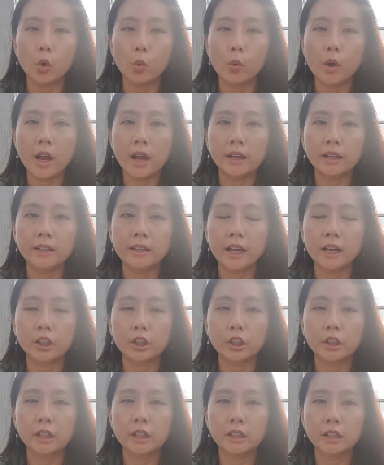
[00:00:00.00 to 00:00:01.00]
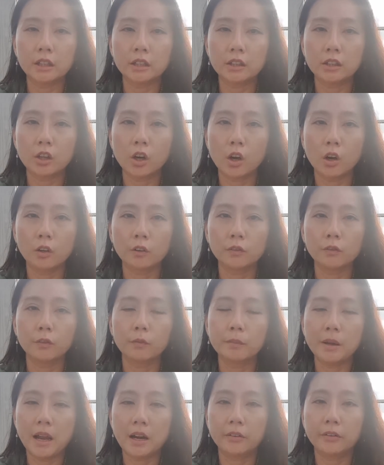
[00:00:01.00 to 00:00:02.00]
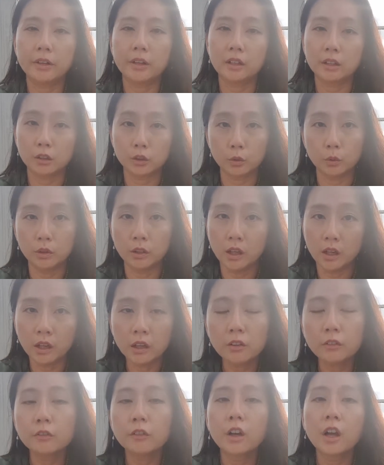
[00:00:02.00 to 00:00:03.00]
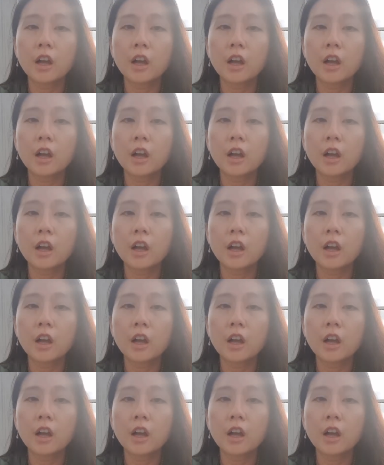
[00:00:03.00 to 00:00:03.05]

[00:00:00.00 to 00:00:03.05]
where it actually dissolves barriers to love.